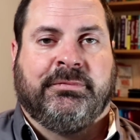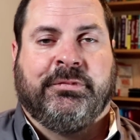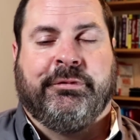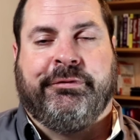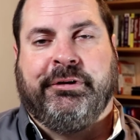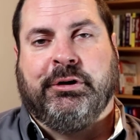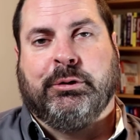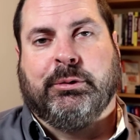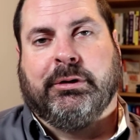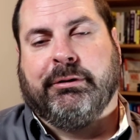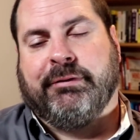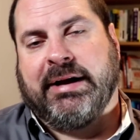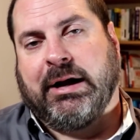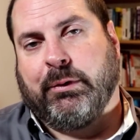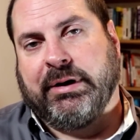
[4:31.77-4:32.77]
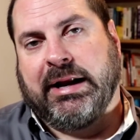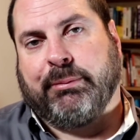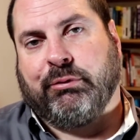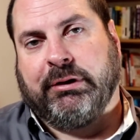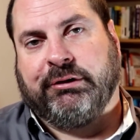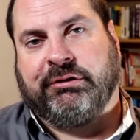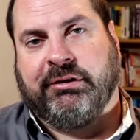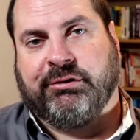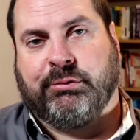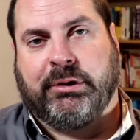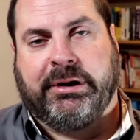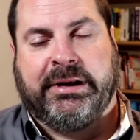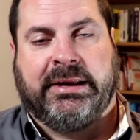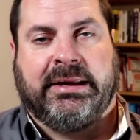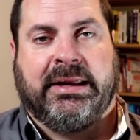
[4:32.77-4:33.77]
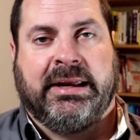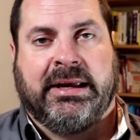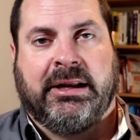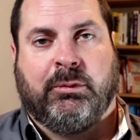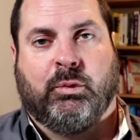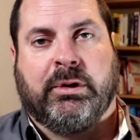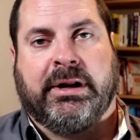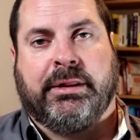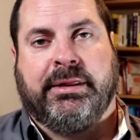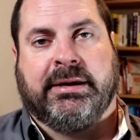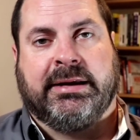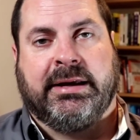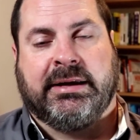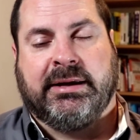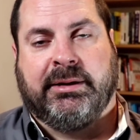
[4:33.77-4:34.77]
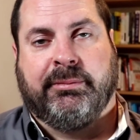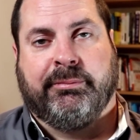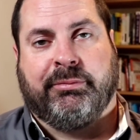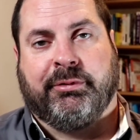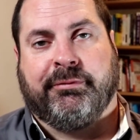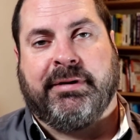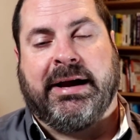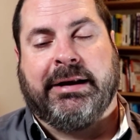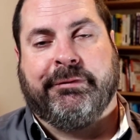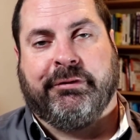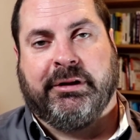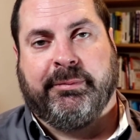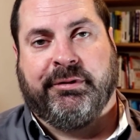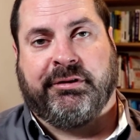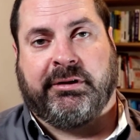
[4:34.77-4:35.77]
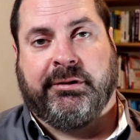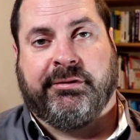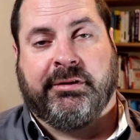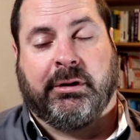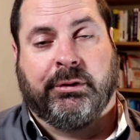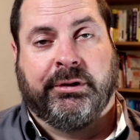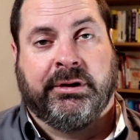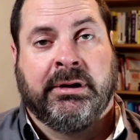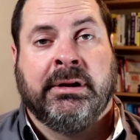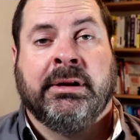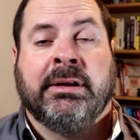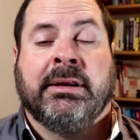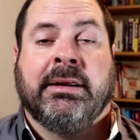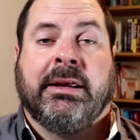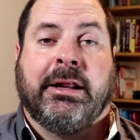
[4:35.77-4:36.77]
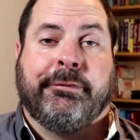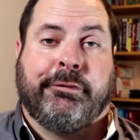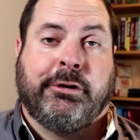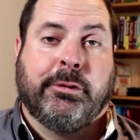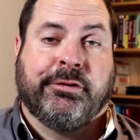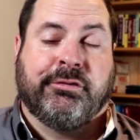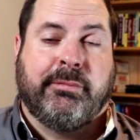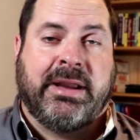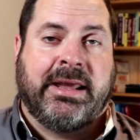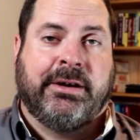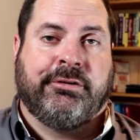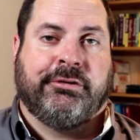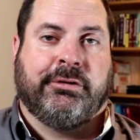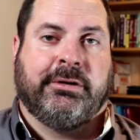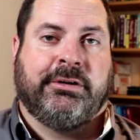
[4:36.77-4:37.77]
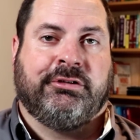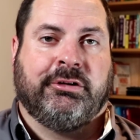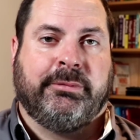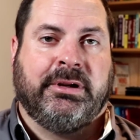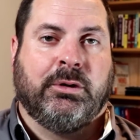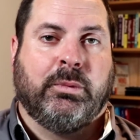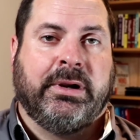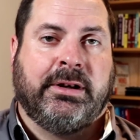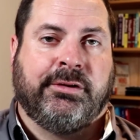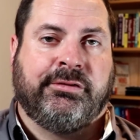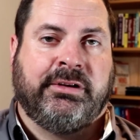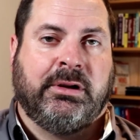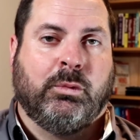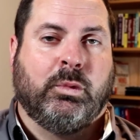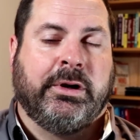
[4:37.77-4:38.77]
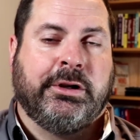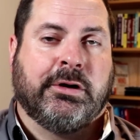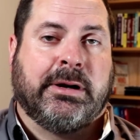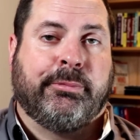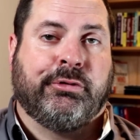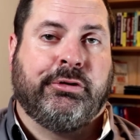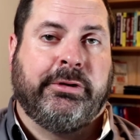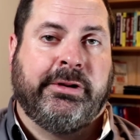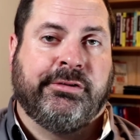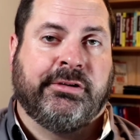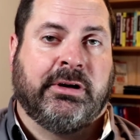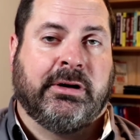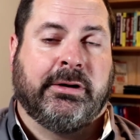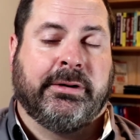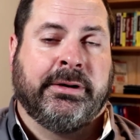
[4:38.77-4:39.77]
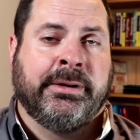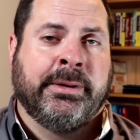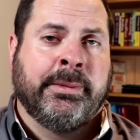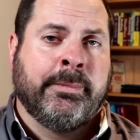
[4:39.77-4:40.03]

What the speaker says: view of how an operation is running and what I think I can provide for them as a consultant. And for you as a manager, it should be a way to see what your opportunities are